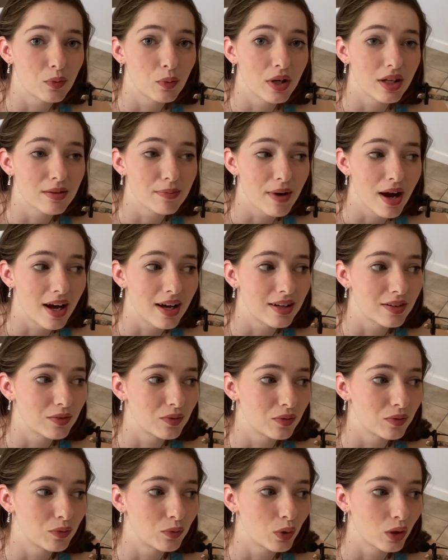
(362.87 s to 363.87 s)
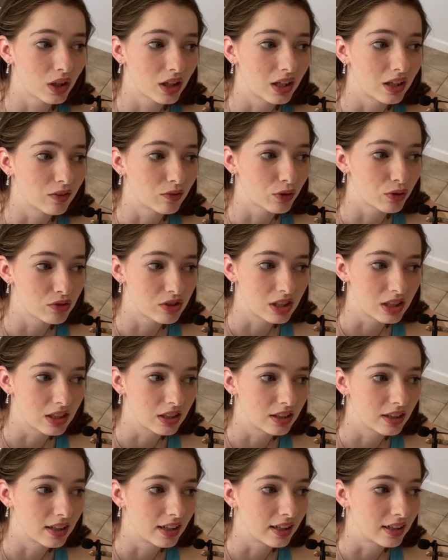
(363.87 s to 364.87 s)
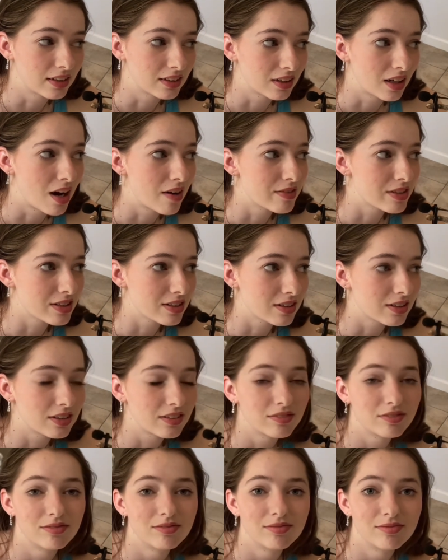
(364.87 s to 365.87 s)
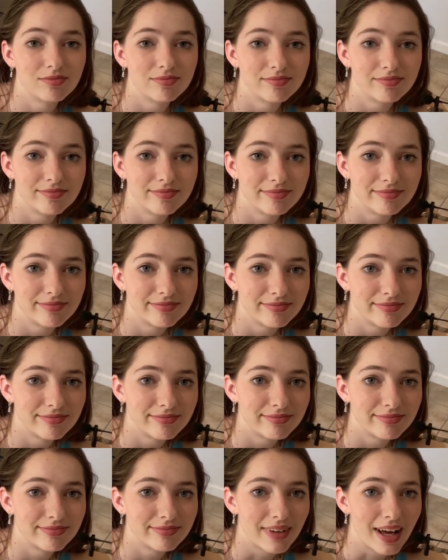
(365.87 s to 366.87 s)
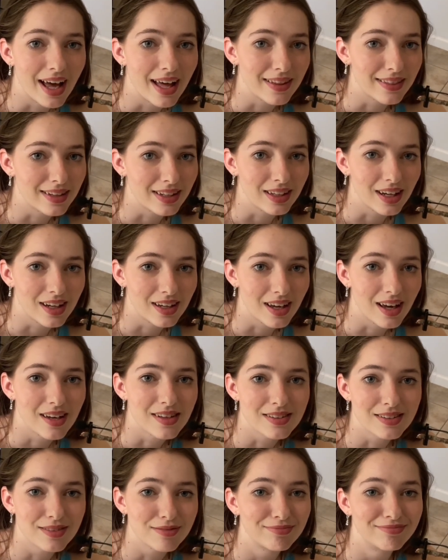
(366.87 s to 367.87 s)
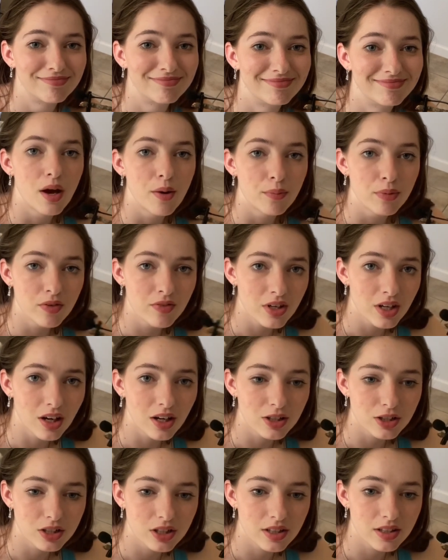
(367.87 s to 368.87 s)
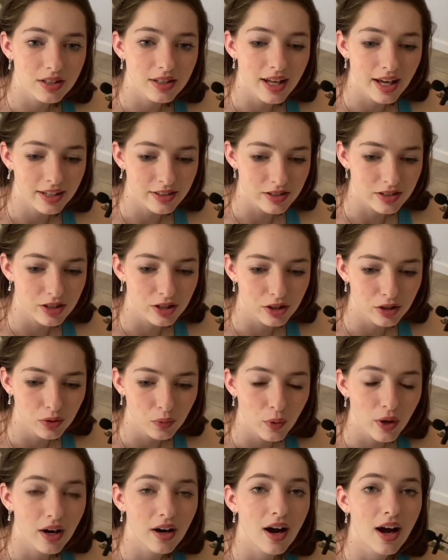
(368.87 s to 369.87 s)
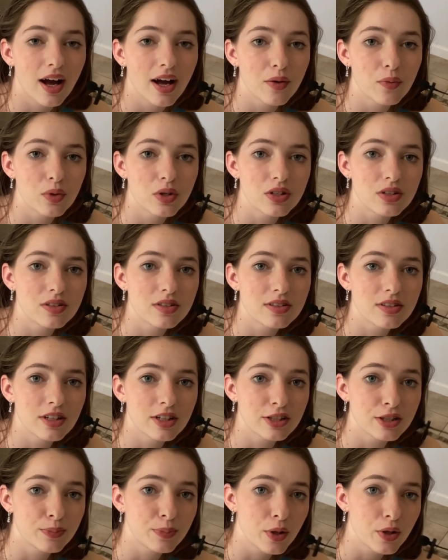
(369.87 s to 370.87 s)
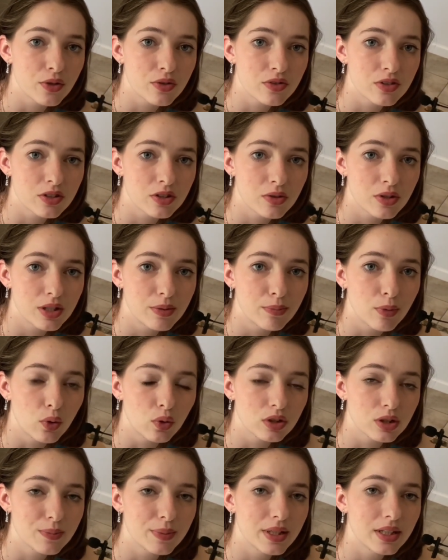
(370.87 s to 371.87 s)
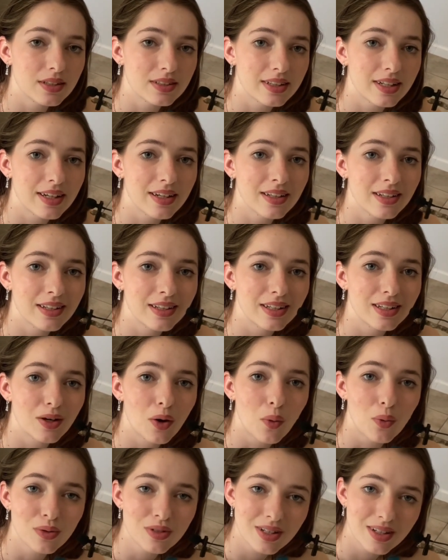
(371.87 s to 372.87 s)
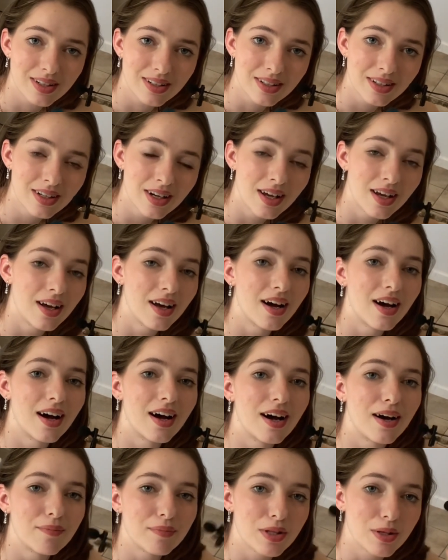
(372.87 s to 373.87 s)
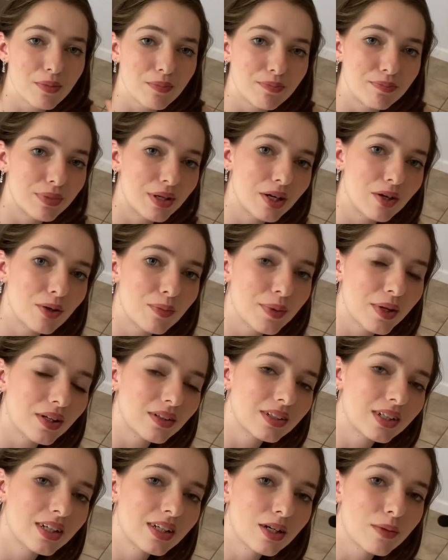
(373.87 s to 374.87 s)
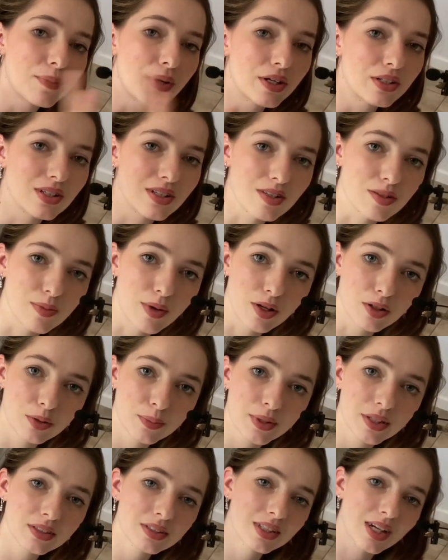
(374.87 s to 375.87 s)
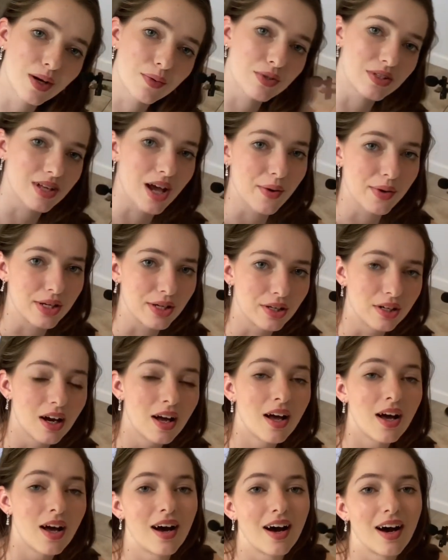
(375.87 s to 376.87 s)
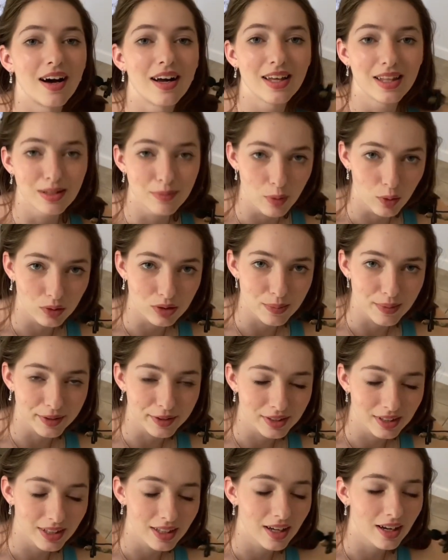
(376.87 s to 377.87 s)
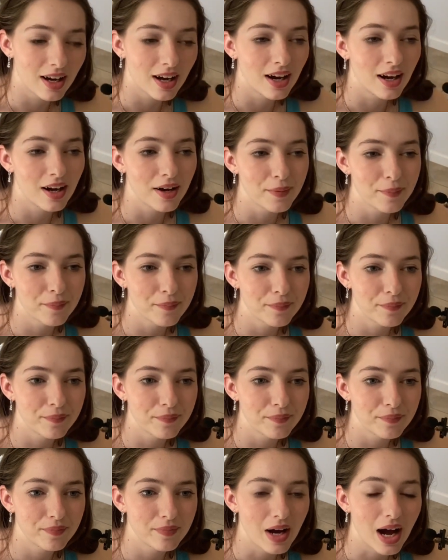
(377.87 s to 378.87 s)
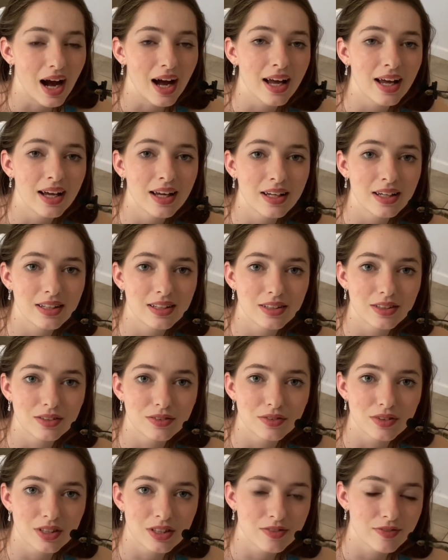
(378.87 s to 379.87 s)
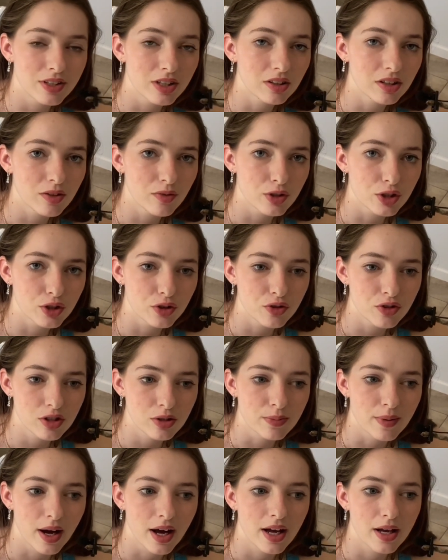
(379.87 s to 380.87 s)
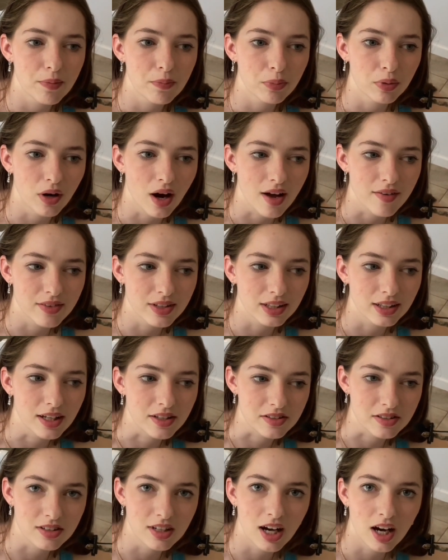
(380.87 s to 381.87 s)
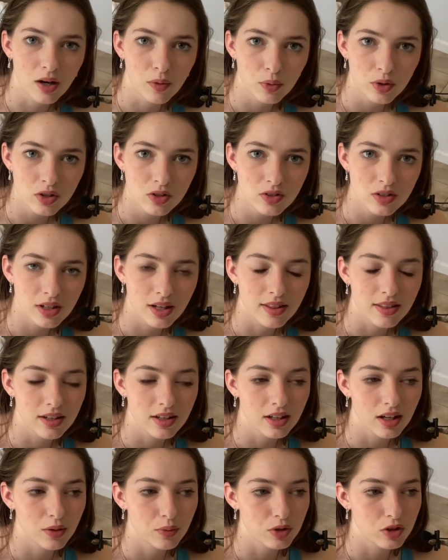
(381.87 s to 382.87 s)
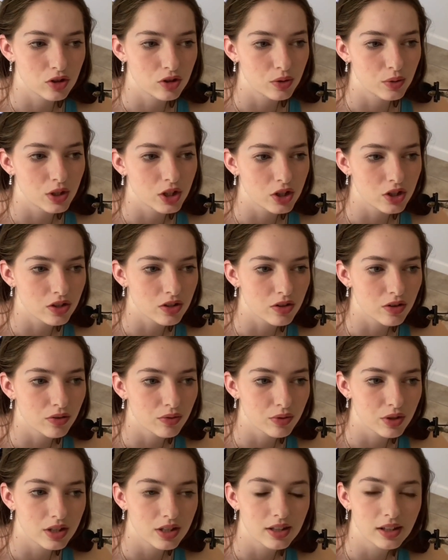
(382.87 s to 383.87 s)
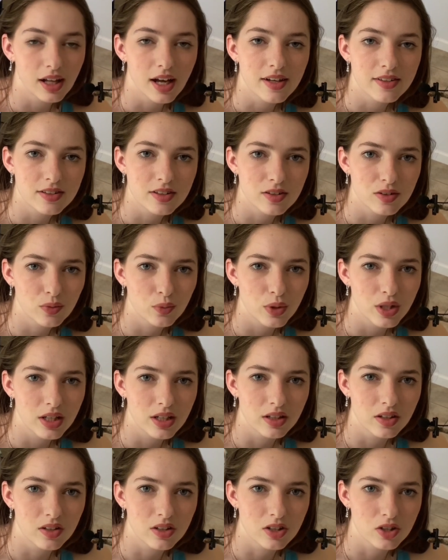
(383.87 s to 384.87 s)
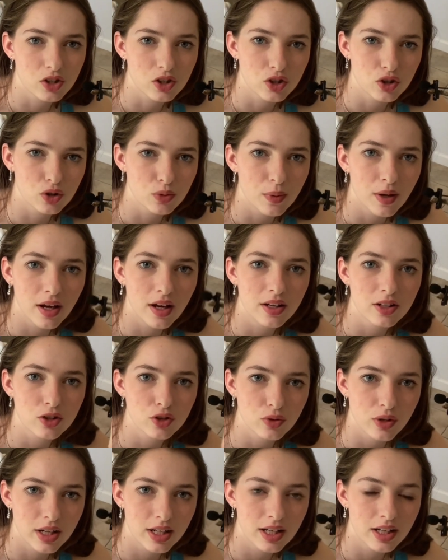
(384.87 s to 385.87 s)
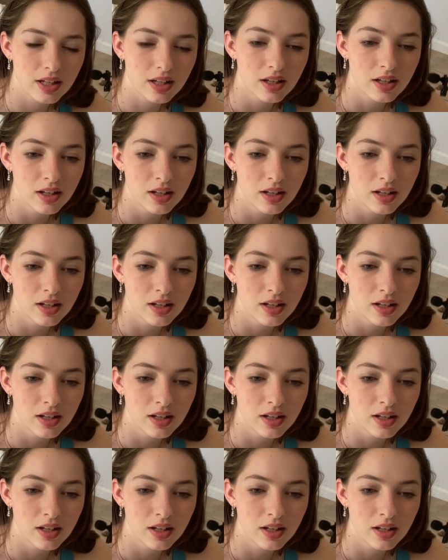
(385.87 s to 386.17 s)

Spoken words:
with my working routine and obviously ethic, I guess. Moving on to the next year, where I was exposed to the moldy building the whole year, the bigger building compared to the smaller building. I was now here in the moldy building. I severely reduced my private lesson hours. I think I was doing just 3 classes a week in addition to my training,